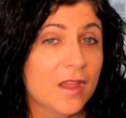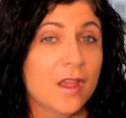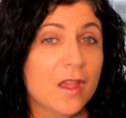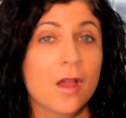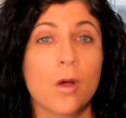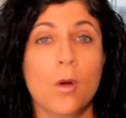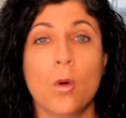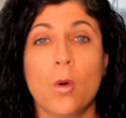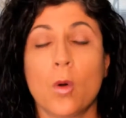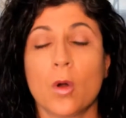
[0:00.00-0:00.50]

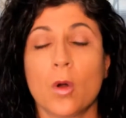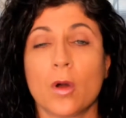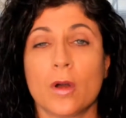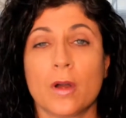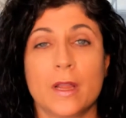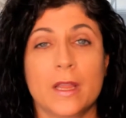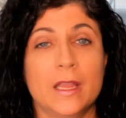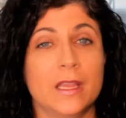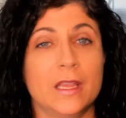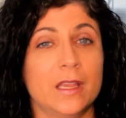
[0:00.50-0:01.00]

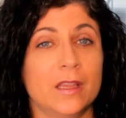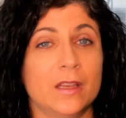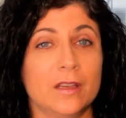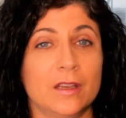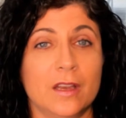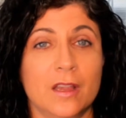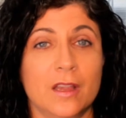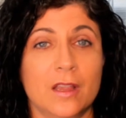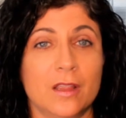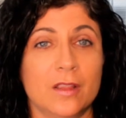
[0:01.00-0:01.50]
or
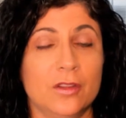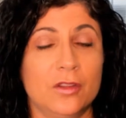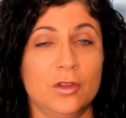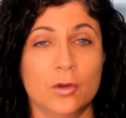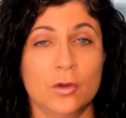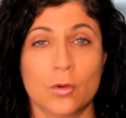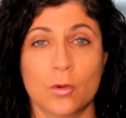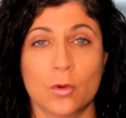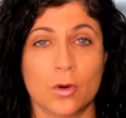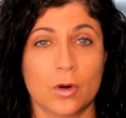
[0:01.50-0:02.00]
in
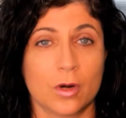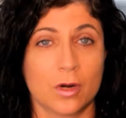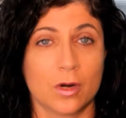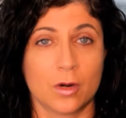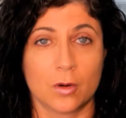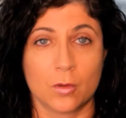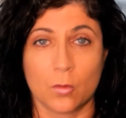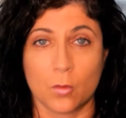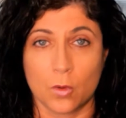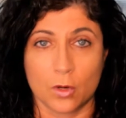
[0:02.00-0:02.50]

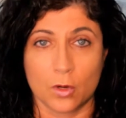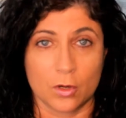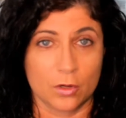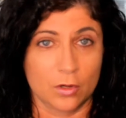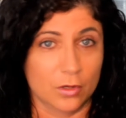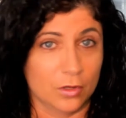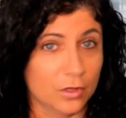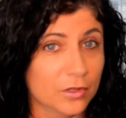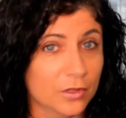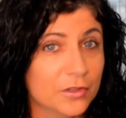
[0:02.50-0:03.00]
your
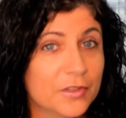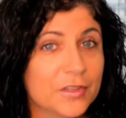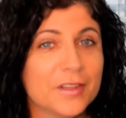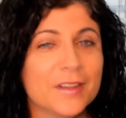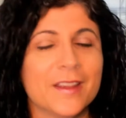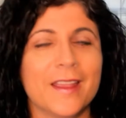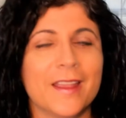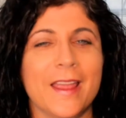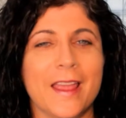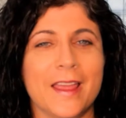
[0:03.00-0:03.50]
world,
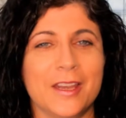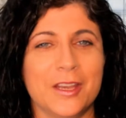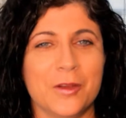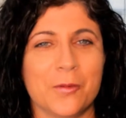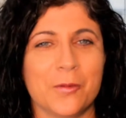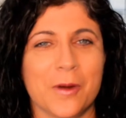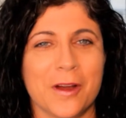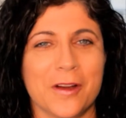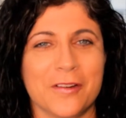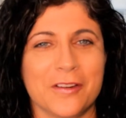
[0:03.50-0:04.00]

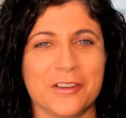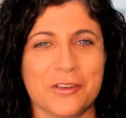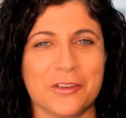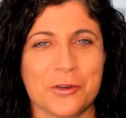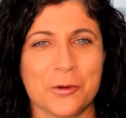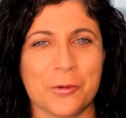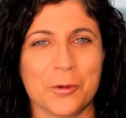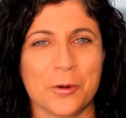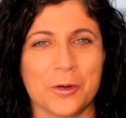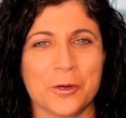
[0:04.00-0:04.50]
anywhere in
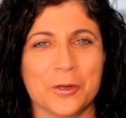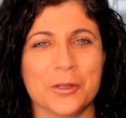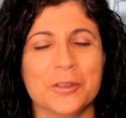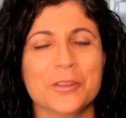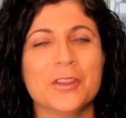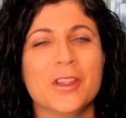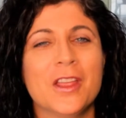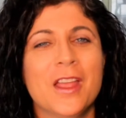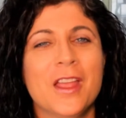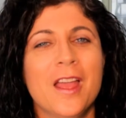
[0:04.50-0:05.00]
your
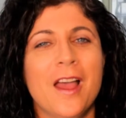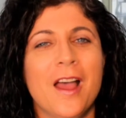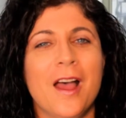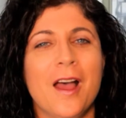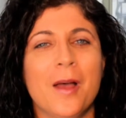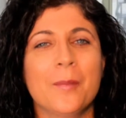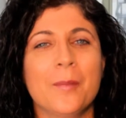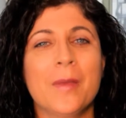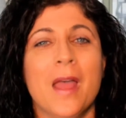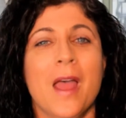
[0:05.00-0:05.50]
world,
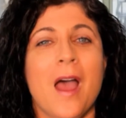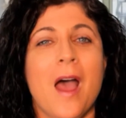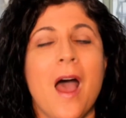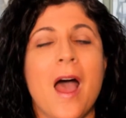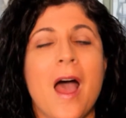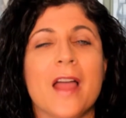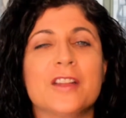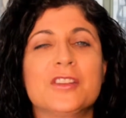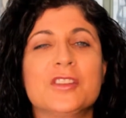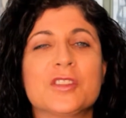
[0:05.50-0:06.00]

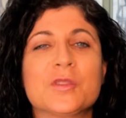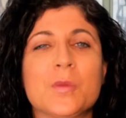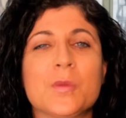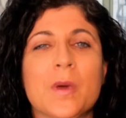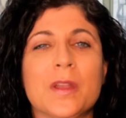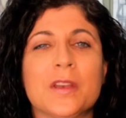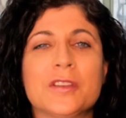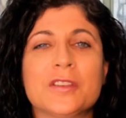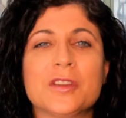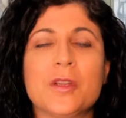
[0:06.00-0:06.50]
I just
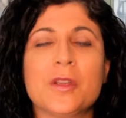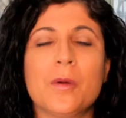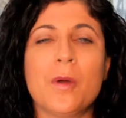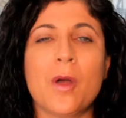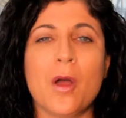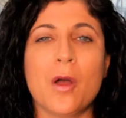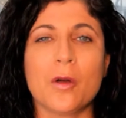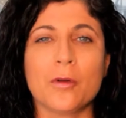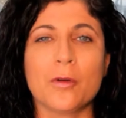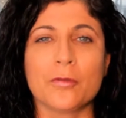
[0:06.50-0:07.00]
wanted to go
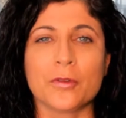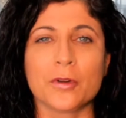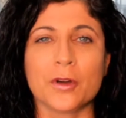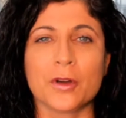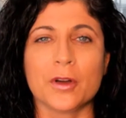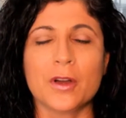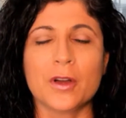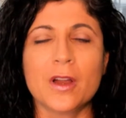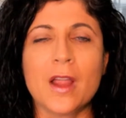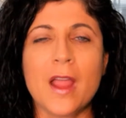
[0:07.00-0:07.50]

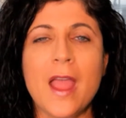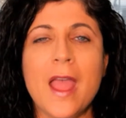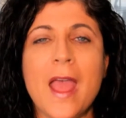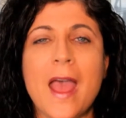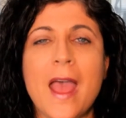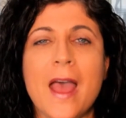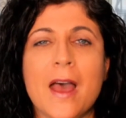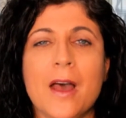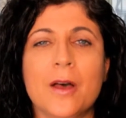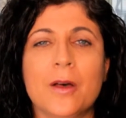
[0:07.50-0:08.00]
over
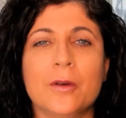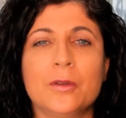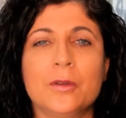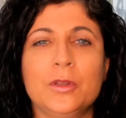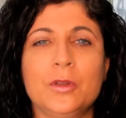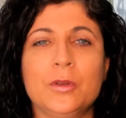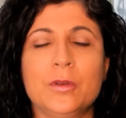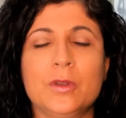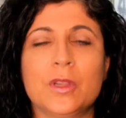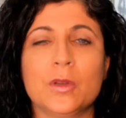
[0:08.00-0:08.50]
how
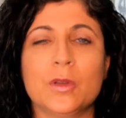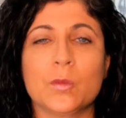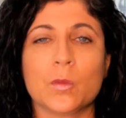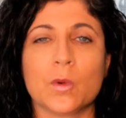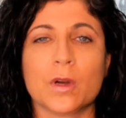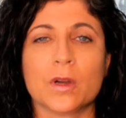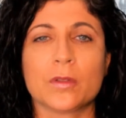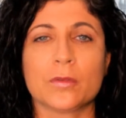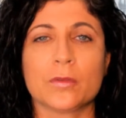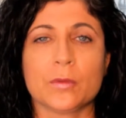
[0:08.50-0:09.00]
you can
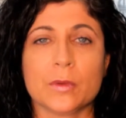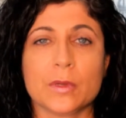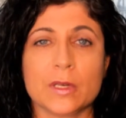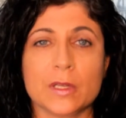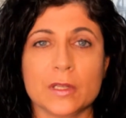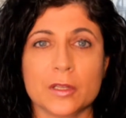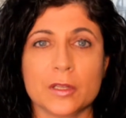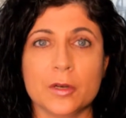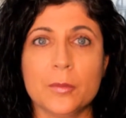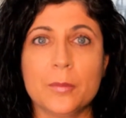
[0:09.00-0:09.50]
work through it a
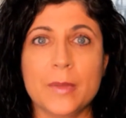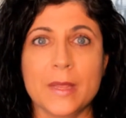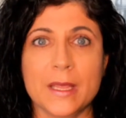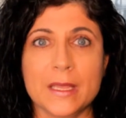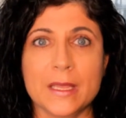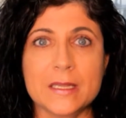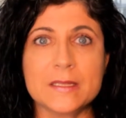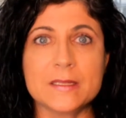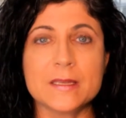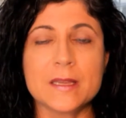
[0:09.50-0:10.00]
little
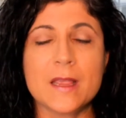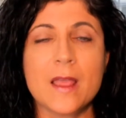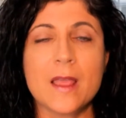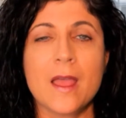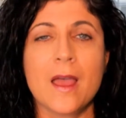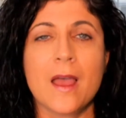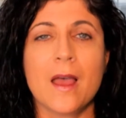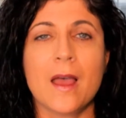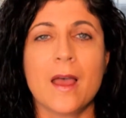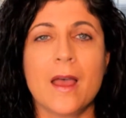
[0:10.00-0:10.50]
bit.
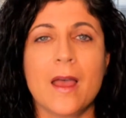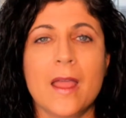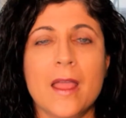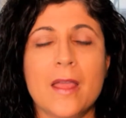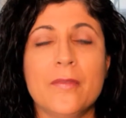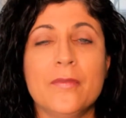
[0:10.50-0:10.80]
And